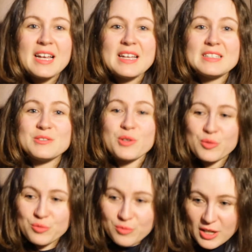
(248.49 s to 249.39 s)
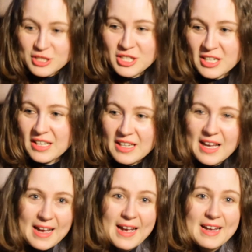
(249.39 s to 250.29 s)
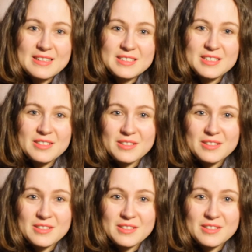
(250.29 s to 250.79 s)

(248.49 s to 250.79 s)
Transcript: is rushing at